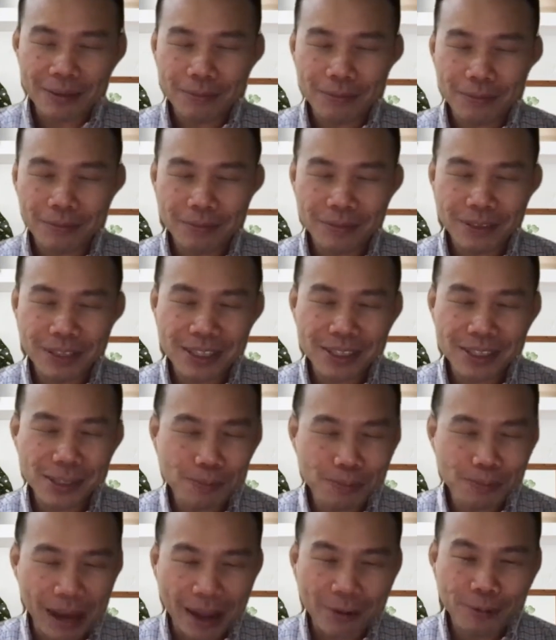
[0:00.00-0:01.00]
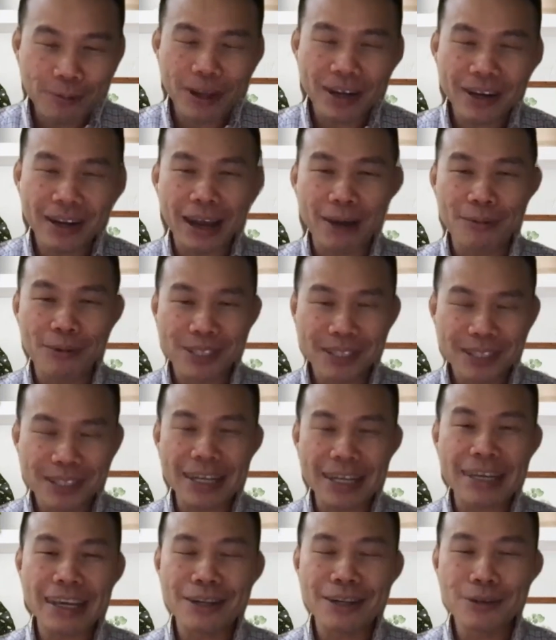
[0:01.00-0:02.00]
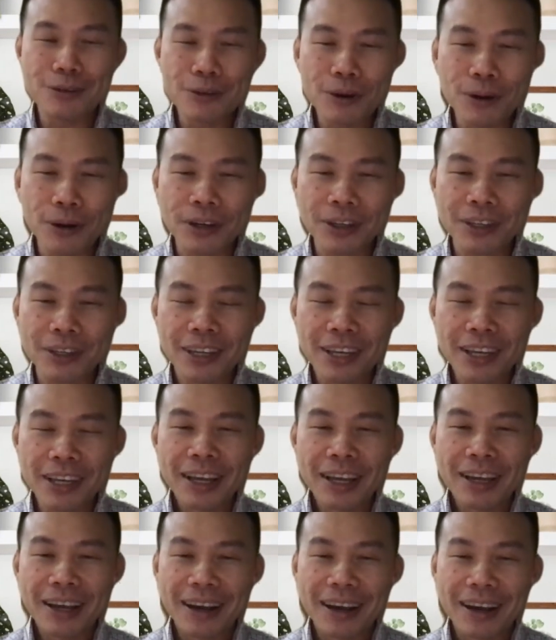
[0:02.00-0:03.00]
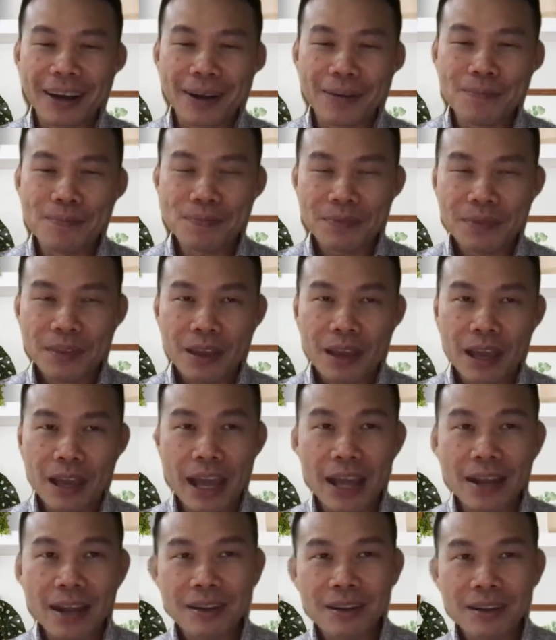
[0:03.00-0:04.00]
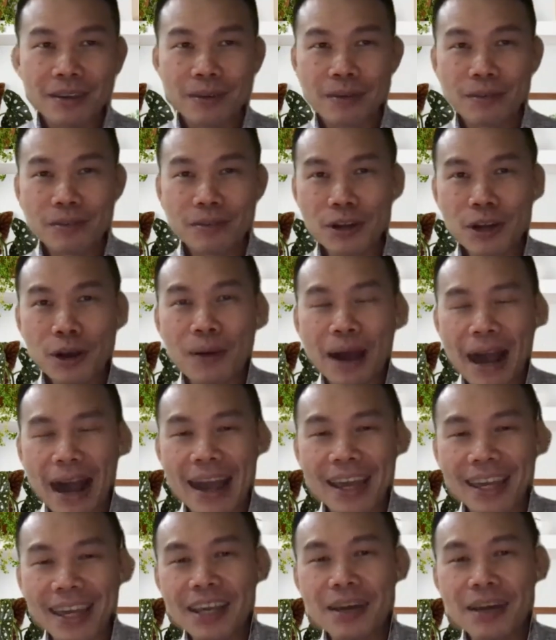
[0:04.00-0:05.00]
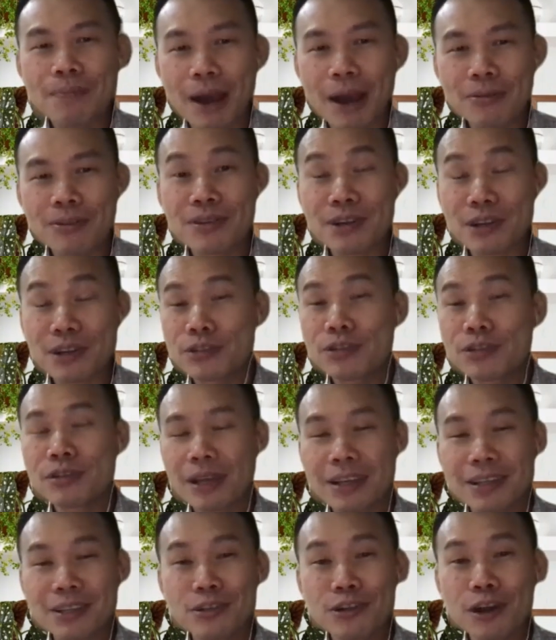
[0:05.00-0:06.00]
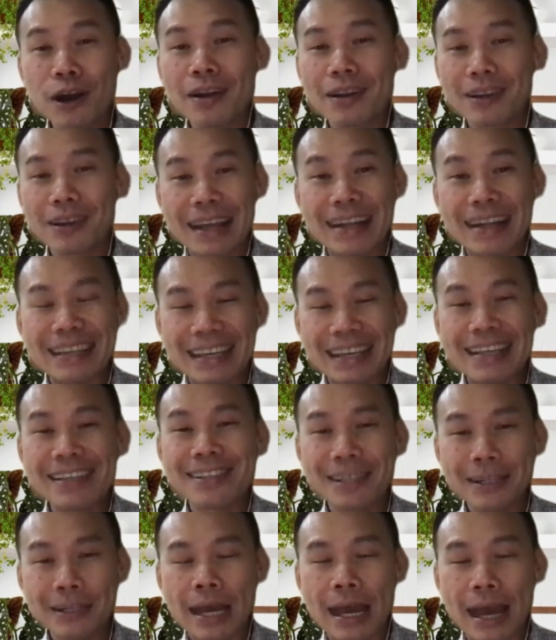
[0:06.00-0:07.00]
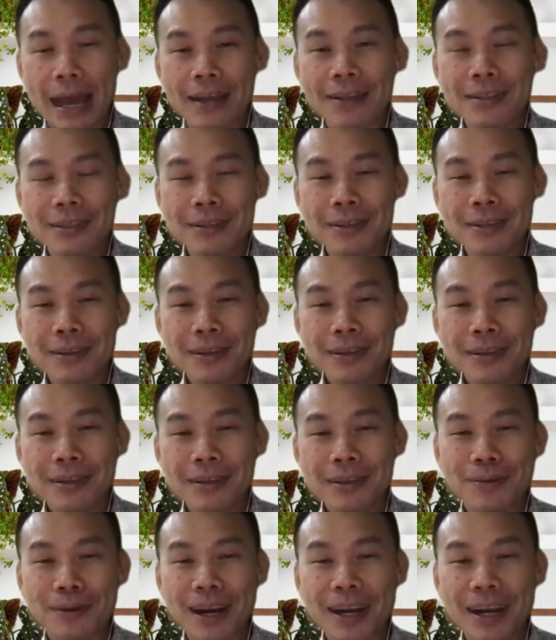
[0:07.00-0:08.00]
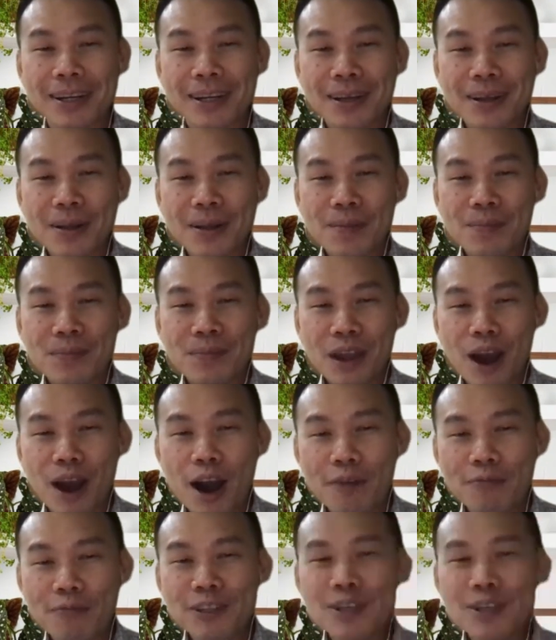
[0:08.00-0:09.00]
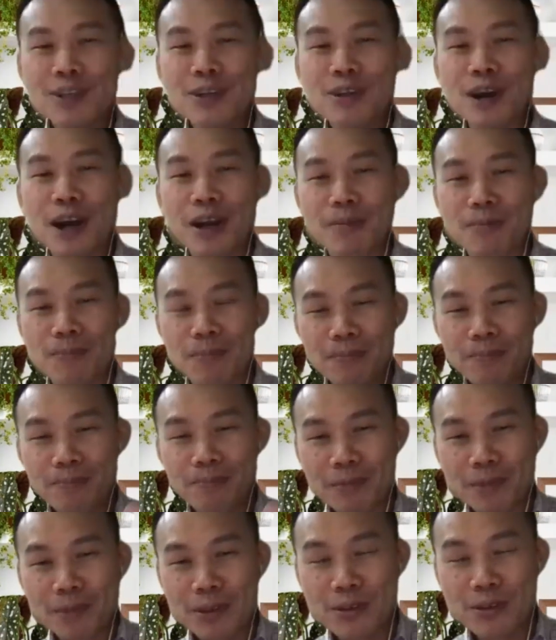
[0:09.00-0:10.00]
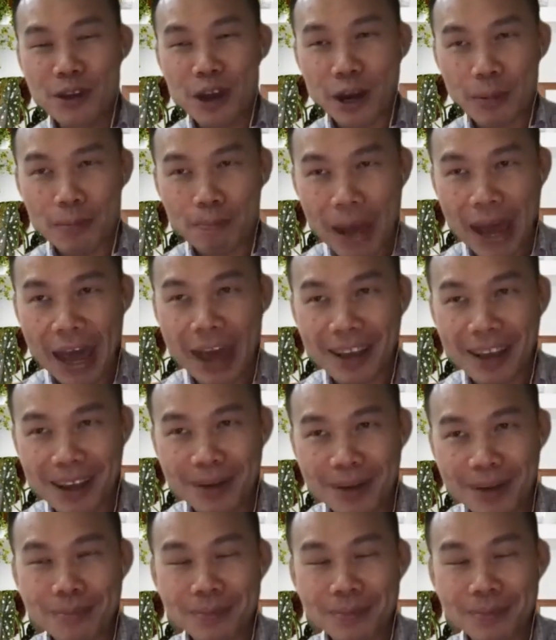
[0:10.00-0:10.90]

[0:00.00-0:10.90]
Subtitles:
this is back when I was studying in New York, and hiking a mountain is not an easy task, right? Often you gotta pack up,